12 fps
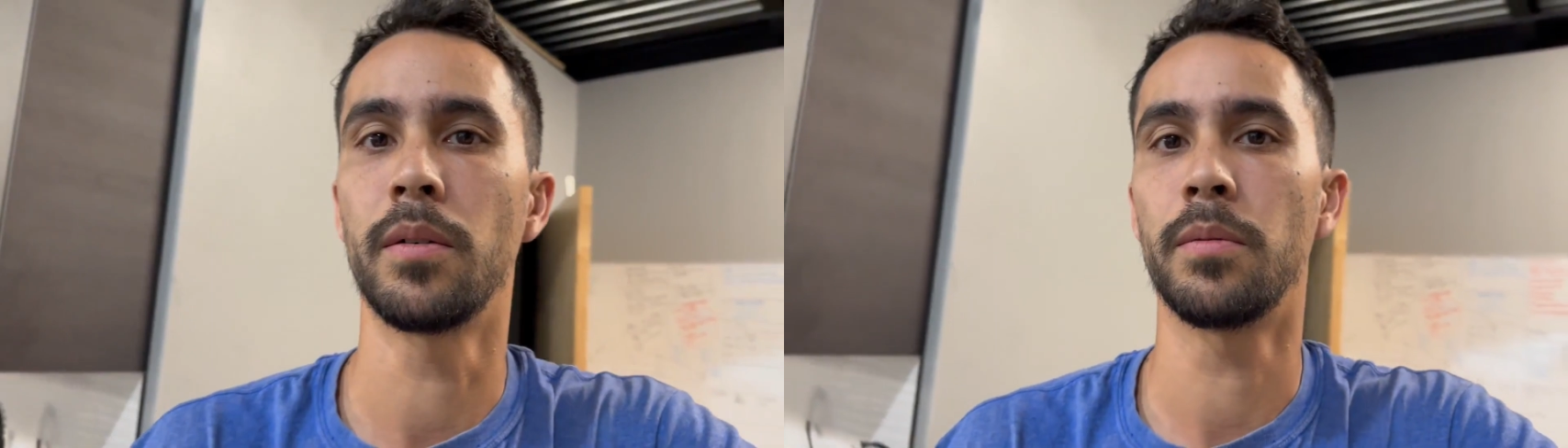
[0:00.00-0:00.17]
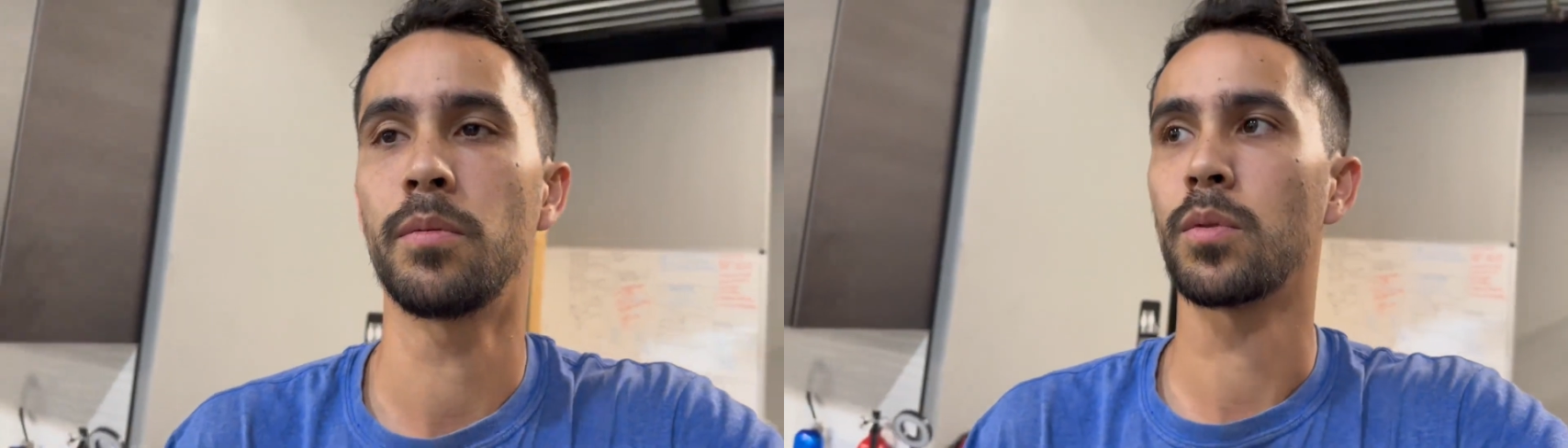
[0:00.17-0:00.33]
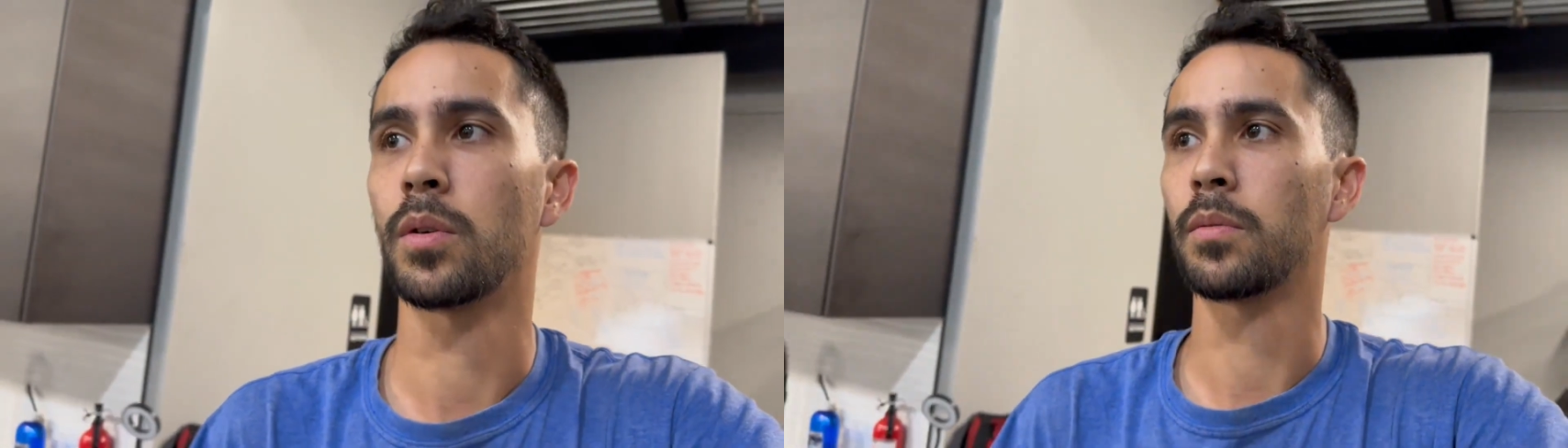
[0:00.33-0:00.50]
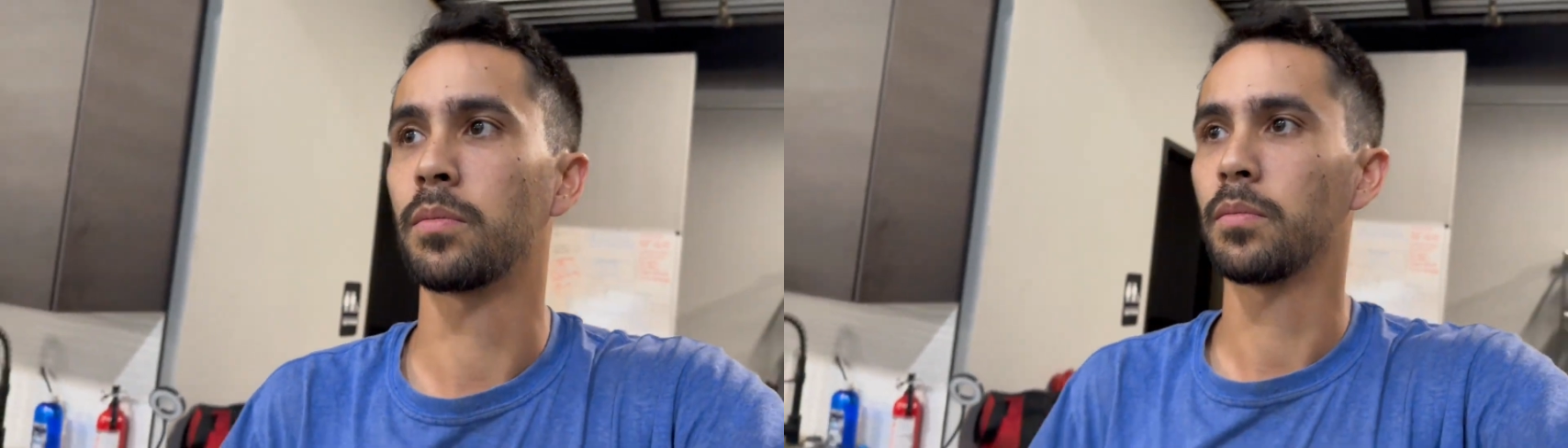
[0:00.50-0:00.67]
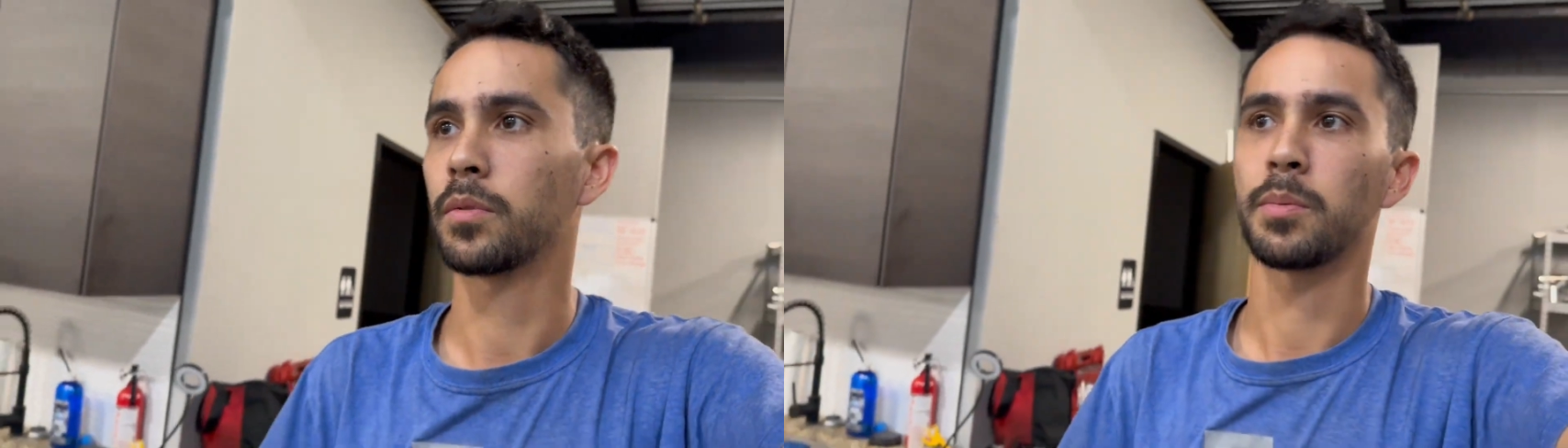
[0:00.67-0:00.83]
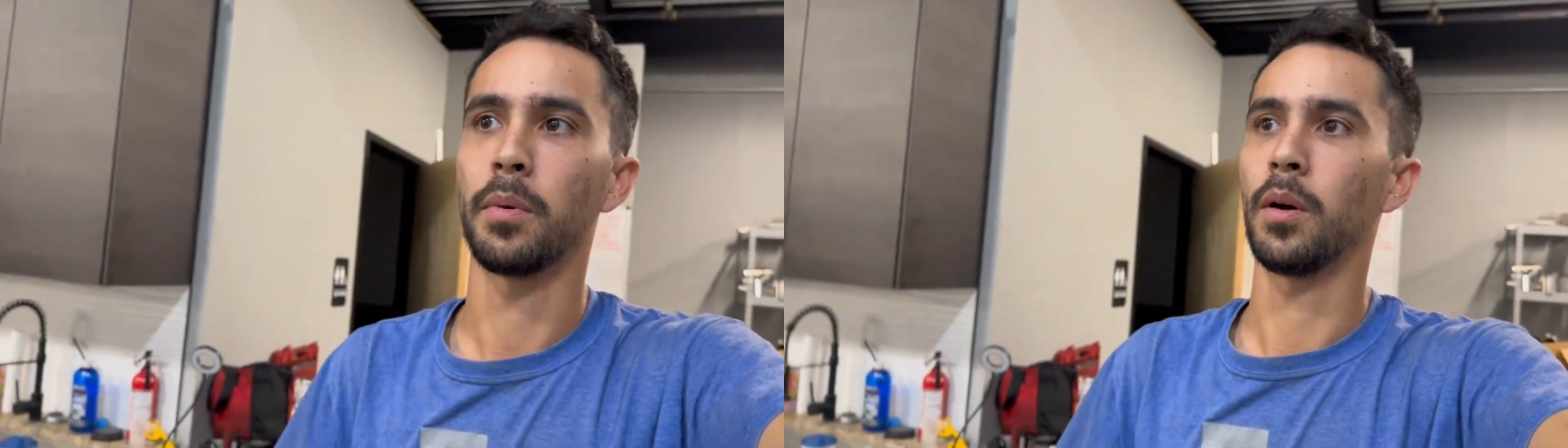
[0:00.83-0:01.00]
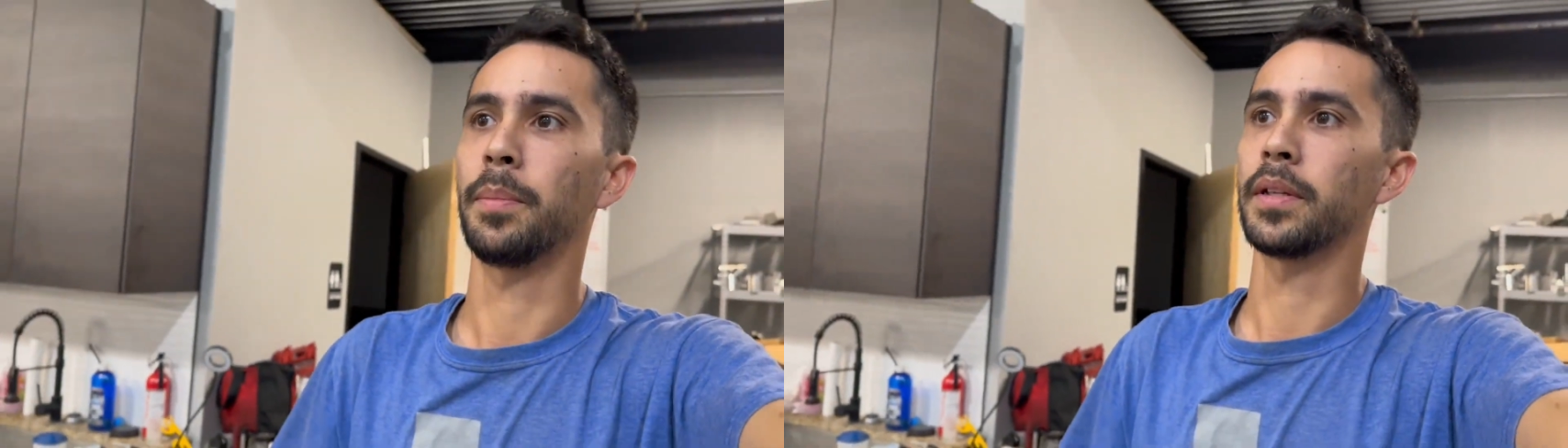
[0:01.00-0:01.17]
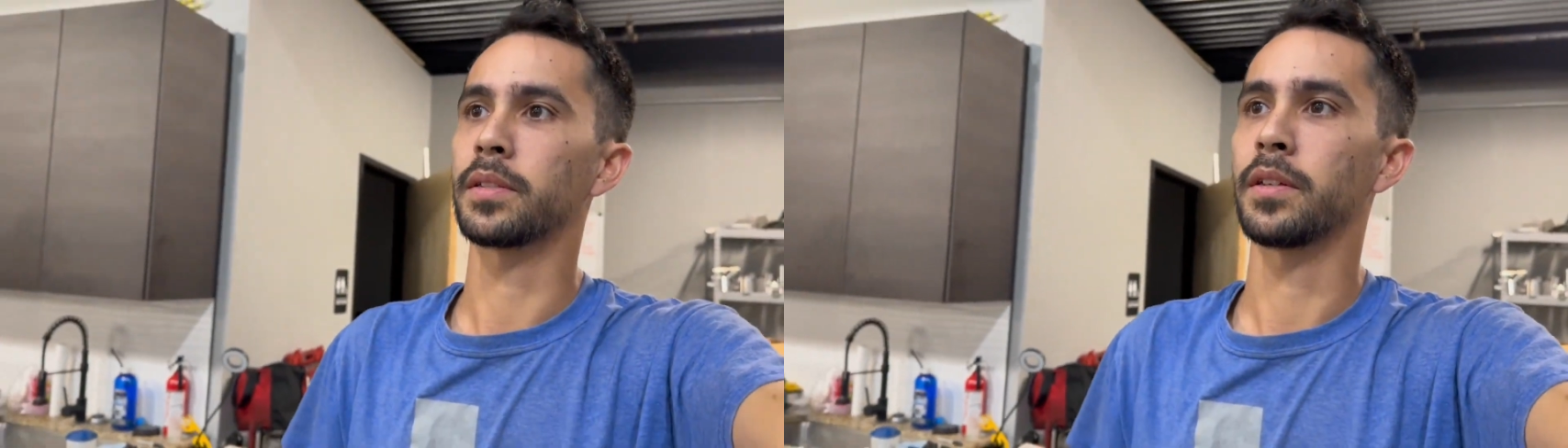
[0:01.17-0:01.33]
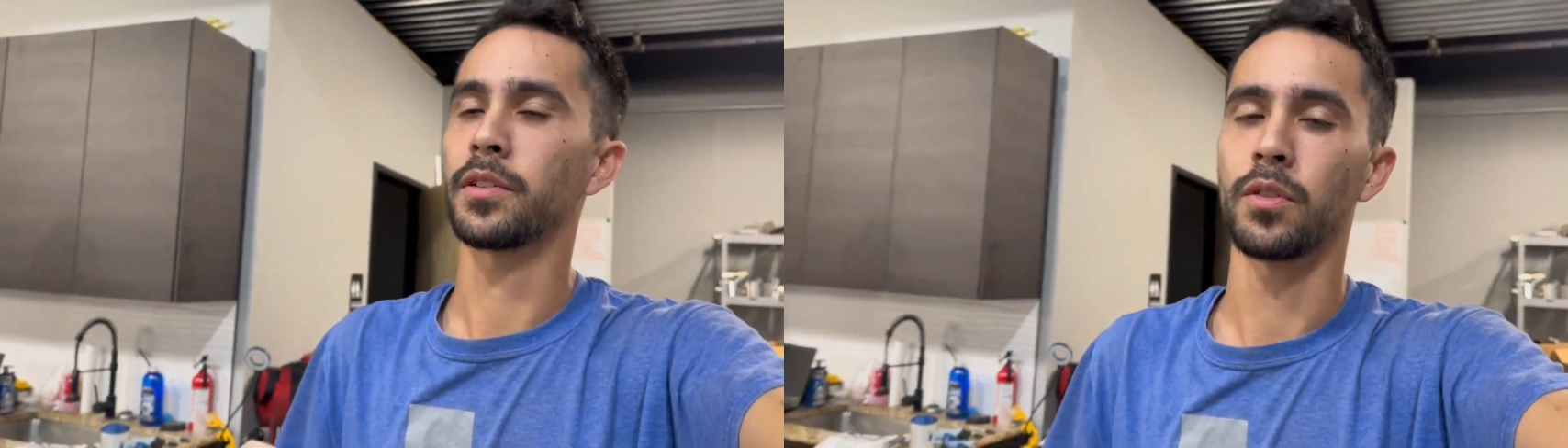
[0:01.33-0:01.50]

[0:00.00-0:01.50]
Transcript: we're small business,